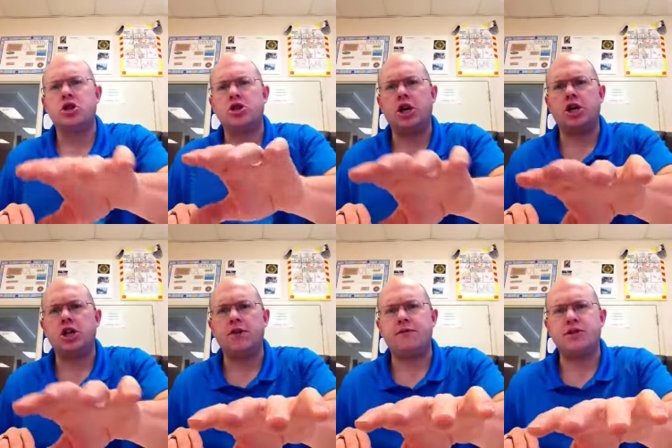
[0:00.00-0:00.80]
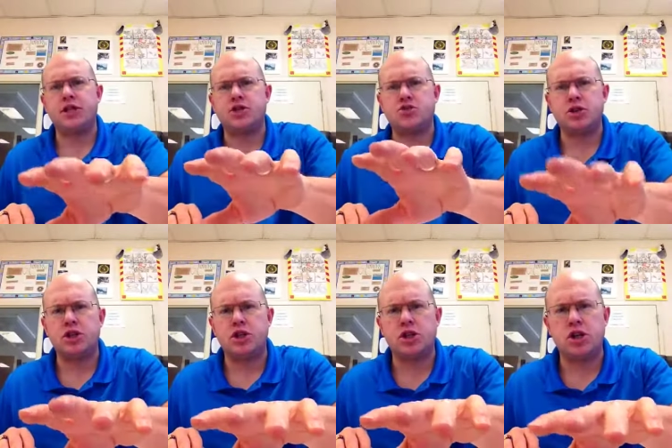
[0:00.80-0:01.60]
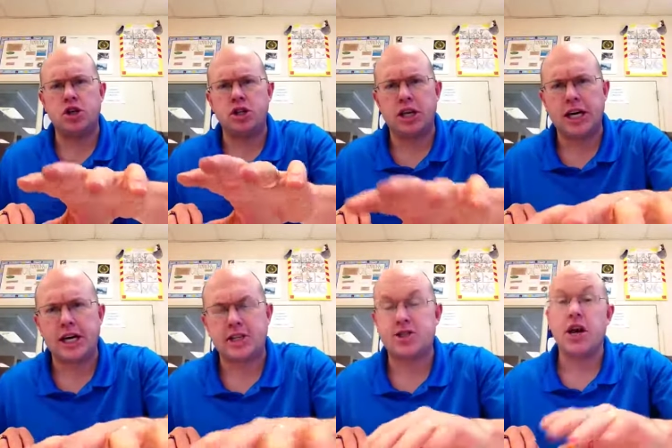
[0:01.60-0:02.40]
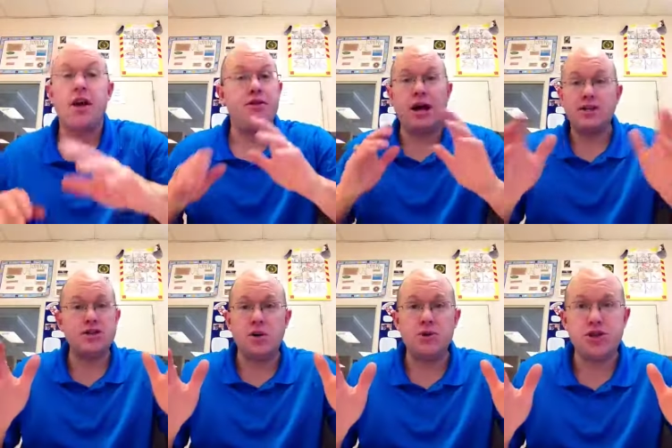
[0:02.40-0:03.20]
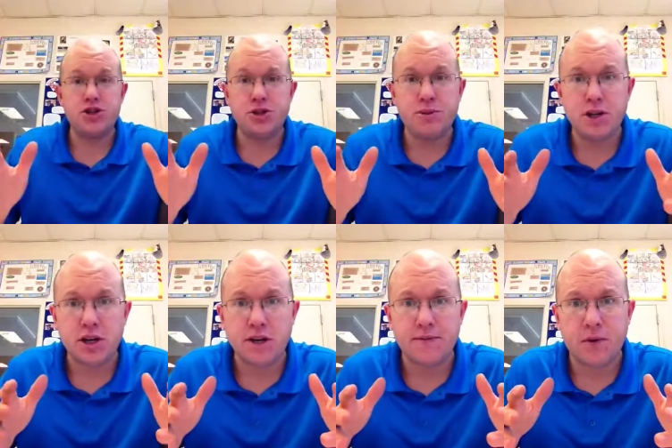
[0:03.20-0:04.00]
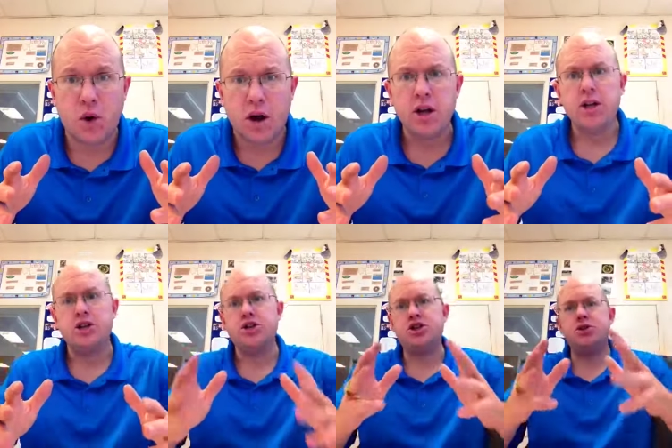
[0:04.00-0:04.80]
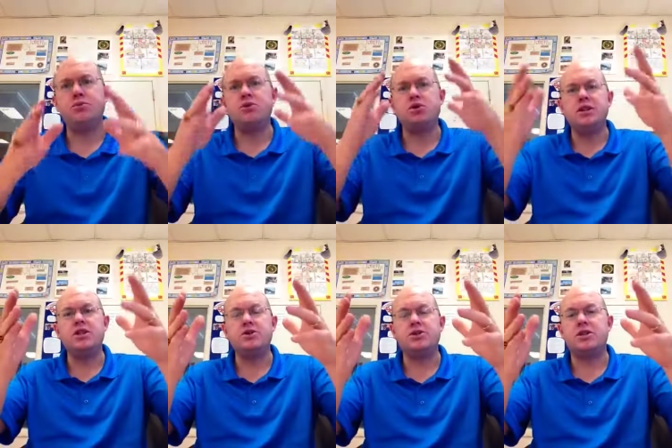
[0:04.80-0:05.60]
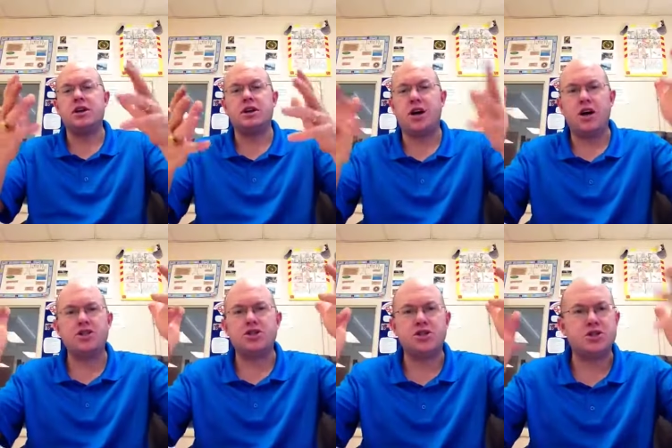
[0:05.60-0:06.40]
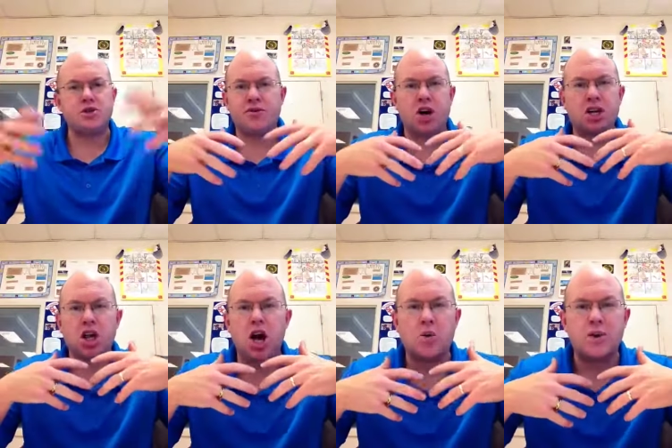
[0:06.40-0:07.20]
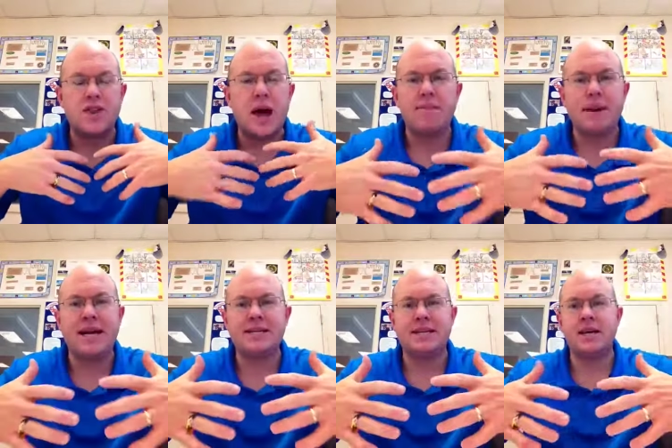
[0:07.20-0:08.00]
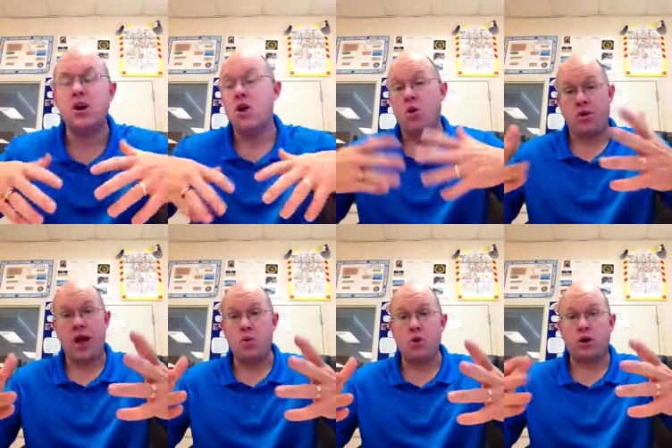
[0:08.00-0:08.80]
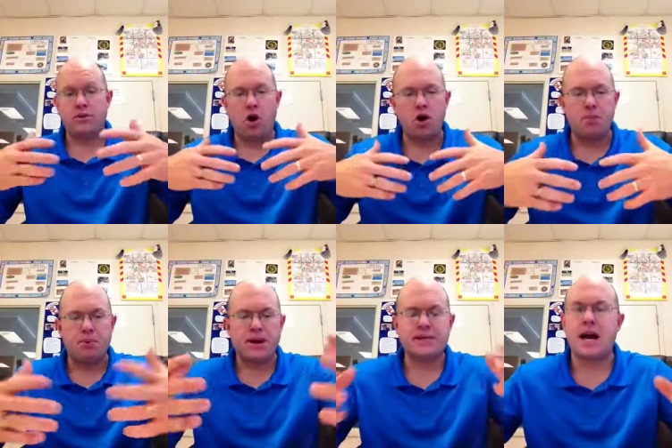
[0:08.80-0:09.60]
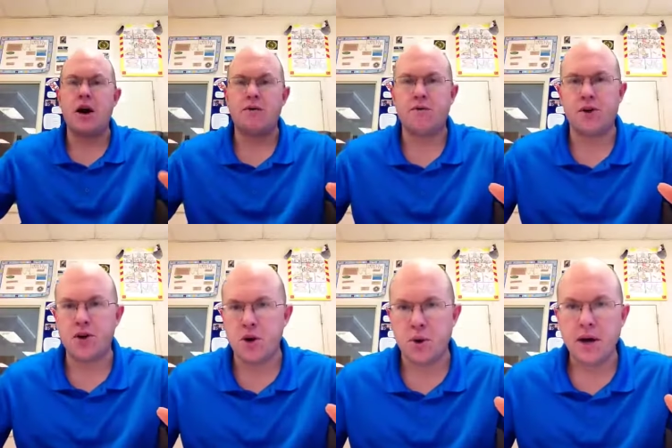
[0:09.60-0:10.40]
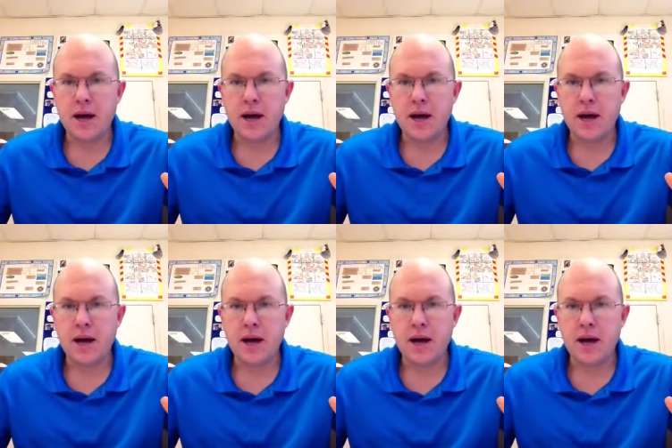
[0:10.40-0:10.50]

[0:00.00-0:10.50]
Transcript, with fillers: That elephant has really long legs. That's not what you should be looking for. You should be really using the unconscious to sort of unlock what that painting or that work of art brings out for you.